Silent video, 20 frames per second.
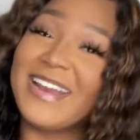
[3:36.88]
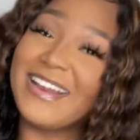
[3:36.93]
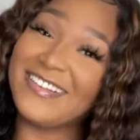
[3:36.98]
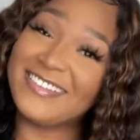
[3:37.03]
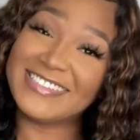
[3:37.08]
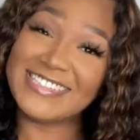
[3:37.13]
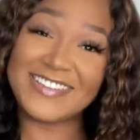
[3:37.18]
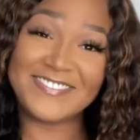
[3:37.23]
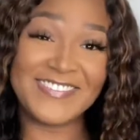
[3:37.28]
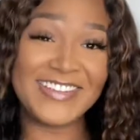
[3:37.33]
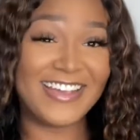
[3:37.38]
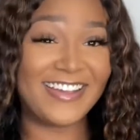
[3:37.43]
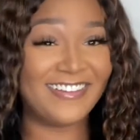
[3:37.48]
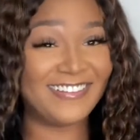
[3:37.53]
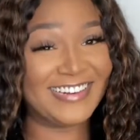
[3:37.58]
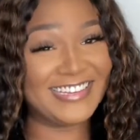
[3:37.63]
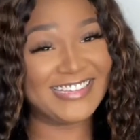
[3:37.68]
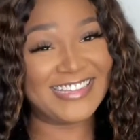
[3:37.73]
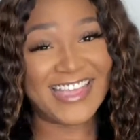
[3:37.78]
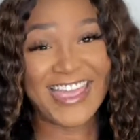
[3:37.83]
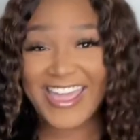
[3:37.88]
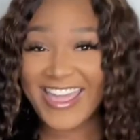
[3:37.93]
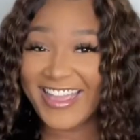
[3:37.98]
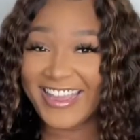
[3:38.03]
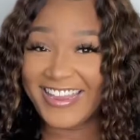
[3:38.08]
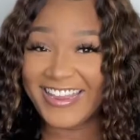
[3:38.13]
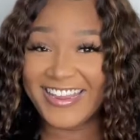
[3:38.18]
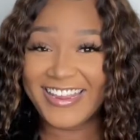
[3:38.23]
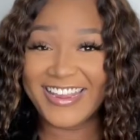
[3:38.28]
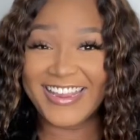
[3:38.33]
gonna take me out on a
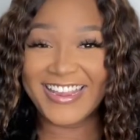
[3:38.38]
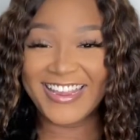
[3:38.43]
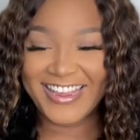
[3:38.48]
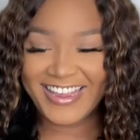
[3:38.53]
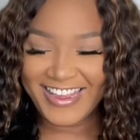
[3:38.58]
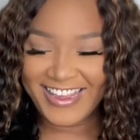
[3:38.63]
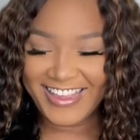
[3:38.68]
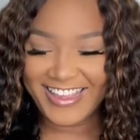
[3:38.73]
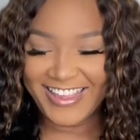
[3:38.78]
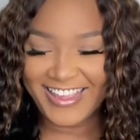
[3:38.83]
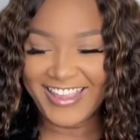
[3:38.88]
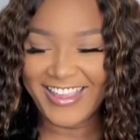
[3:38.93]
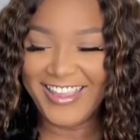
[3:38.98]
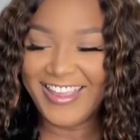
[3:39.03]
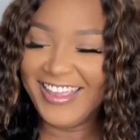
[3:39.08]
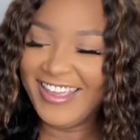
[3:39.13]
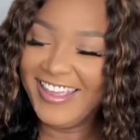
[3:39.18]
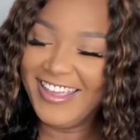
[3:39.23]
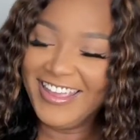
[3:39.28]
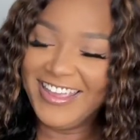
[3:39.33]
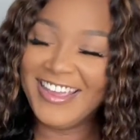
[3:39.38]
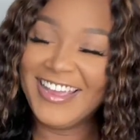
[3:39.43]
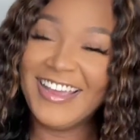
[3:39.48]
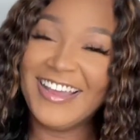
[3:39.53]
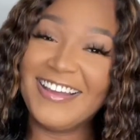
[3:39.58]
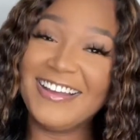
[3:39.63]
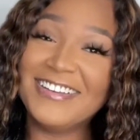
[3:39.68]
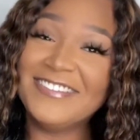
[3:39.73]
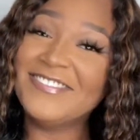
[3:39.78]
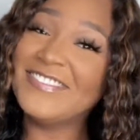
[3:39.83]
date. I'm
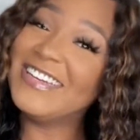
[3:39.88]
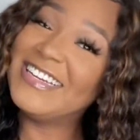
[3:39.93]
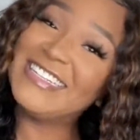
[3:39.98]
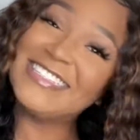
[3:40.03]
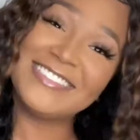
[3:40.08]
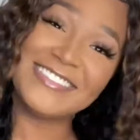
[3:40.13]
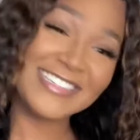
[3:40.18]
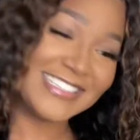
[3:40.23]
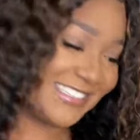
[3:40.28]
gonna get dressed